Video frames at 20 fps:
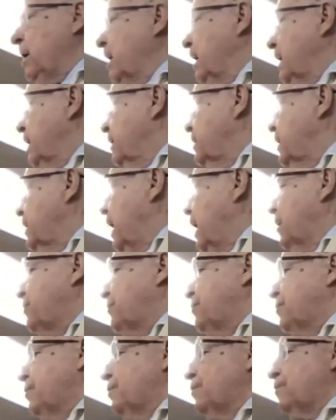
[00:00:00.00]
he got
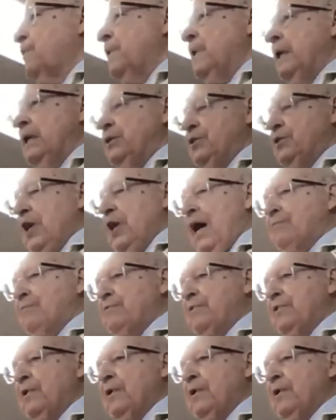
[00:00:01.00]
through
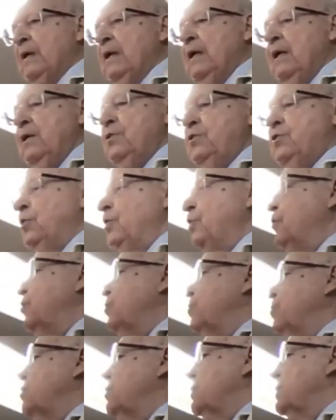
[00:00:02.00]
chapter
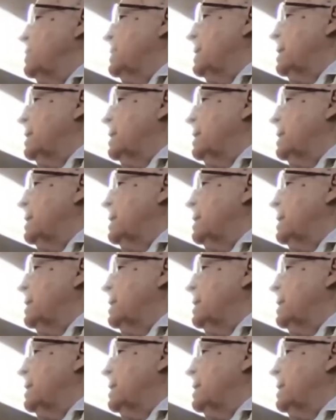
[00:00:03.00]
two,